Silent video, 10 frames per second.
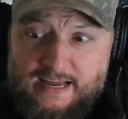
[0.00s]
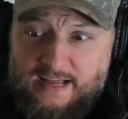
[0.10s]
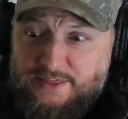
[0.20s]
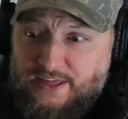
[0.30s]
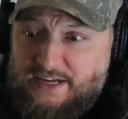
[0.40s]

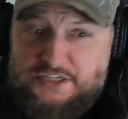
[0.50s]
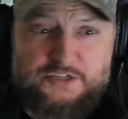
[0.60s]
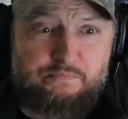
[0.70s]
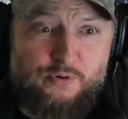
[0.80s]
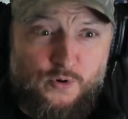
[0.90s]
They
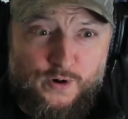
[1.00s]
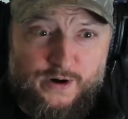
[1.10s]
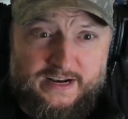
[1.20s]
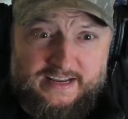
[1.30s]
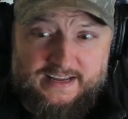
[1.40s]
just
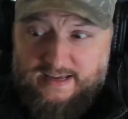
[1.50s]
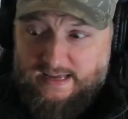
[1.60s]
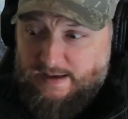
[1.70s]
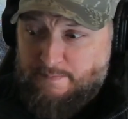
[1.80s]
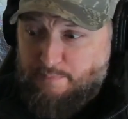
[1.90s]
poured
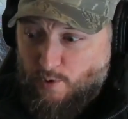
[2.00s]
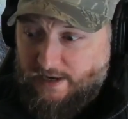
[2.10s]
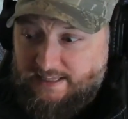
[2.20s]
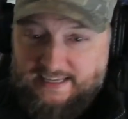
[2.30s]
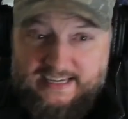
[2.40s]

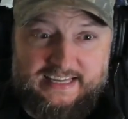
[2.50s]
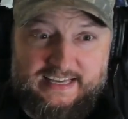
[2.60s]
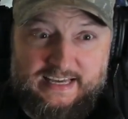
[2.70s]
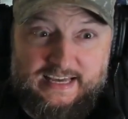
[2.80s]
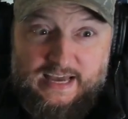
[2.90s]
boiling
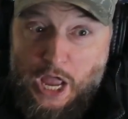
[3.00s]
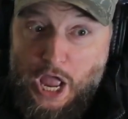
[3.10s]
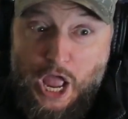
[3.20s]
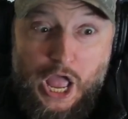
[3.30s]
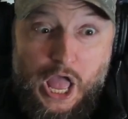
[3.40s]

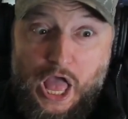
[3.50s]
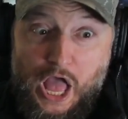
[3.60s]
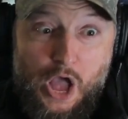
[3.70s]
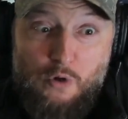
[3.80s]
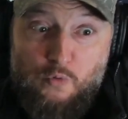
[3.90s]

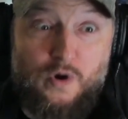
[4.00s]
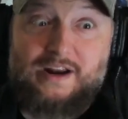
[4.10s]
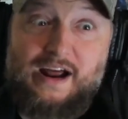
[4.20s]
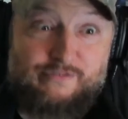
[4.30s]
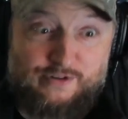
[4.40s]

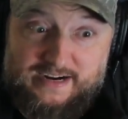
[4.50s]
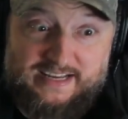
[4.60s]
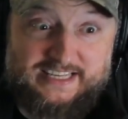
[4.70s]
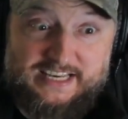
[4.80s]
whatever it is.